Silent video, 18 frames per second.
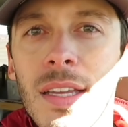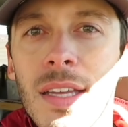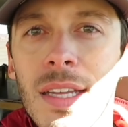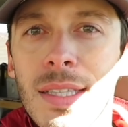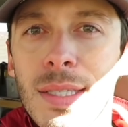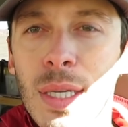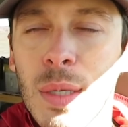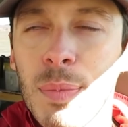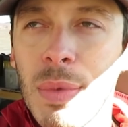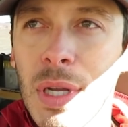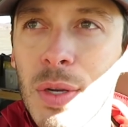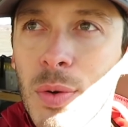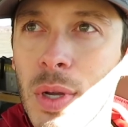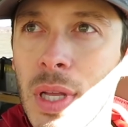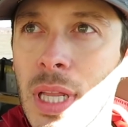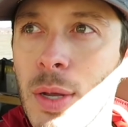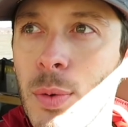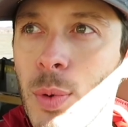It's gonna be
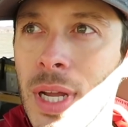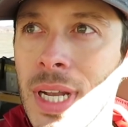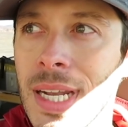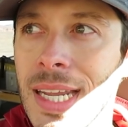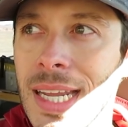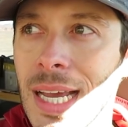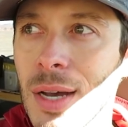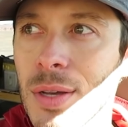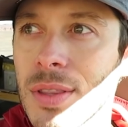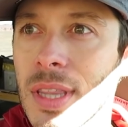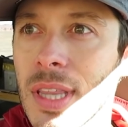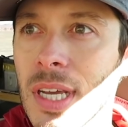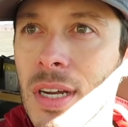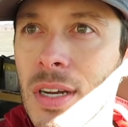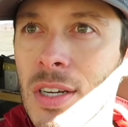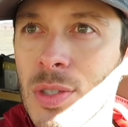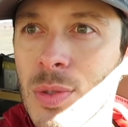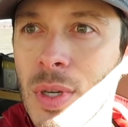really windy out
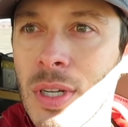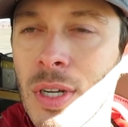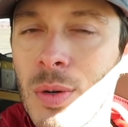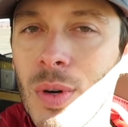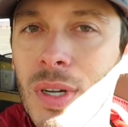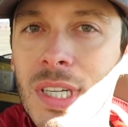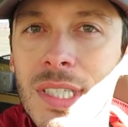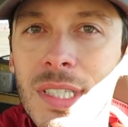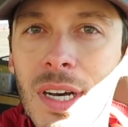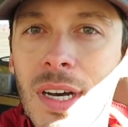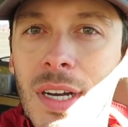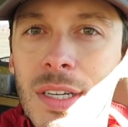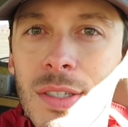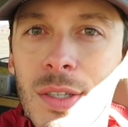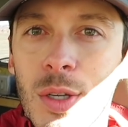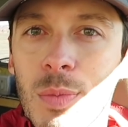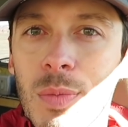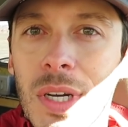there, so I don't want to
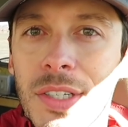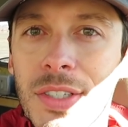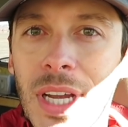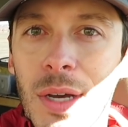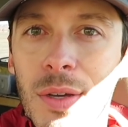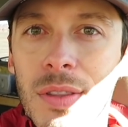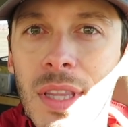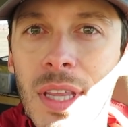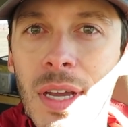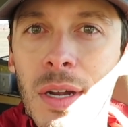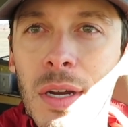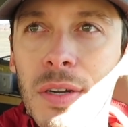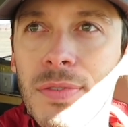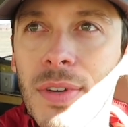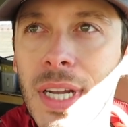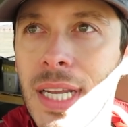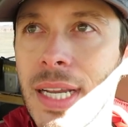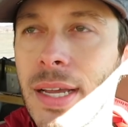talk too much out there
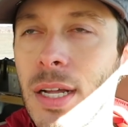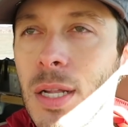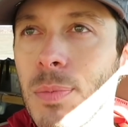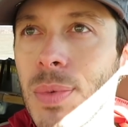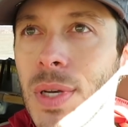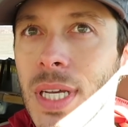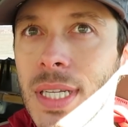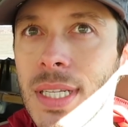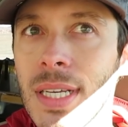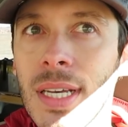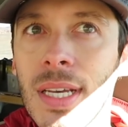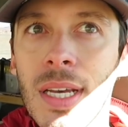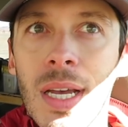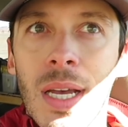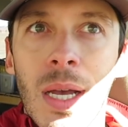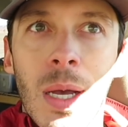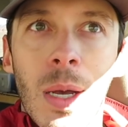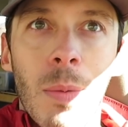if I can help it.
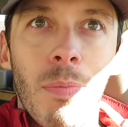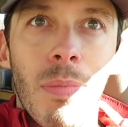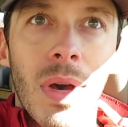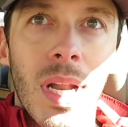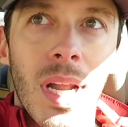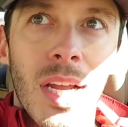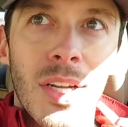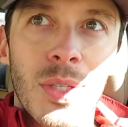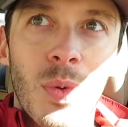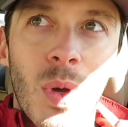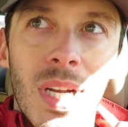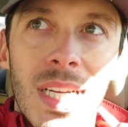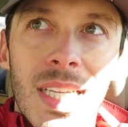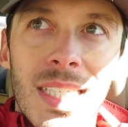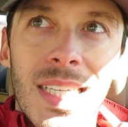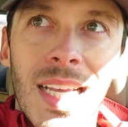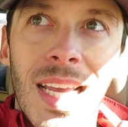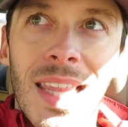But I just wanted
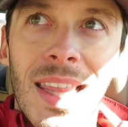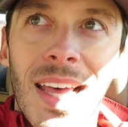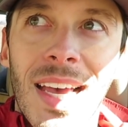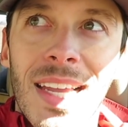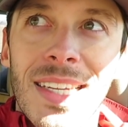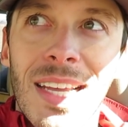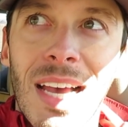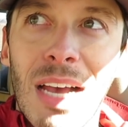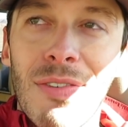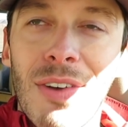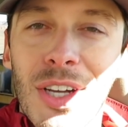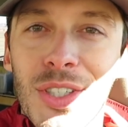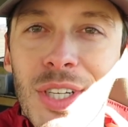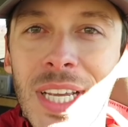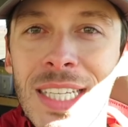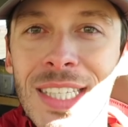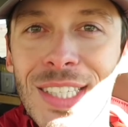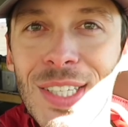to say that I've
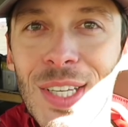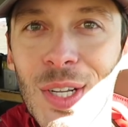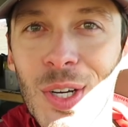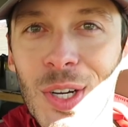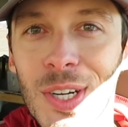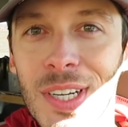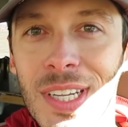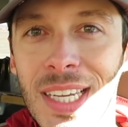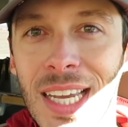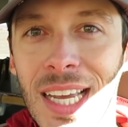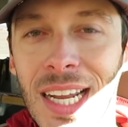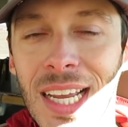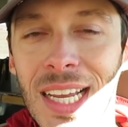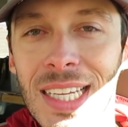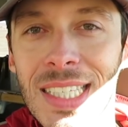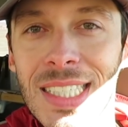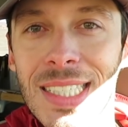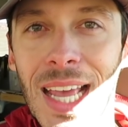actually considered
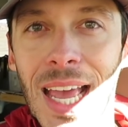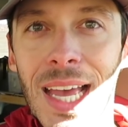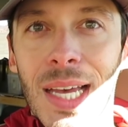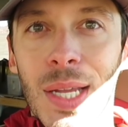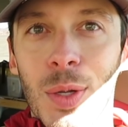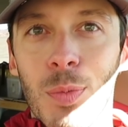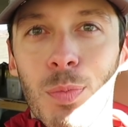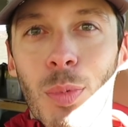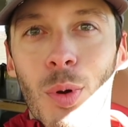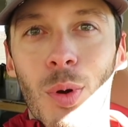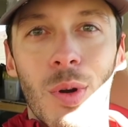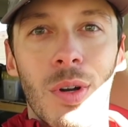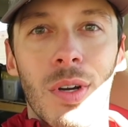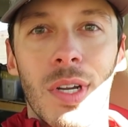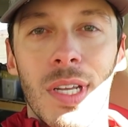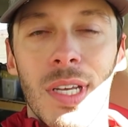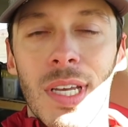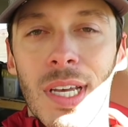getting a sand
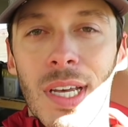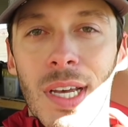board,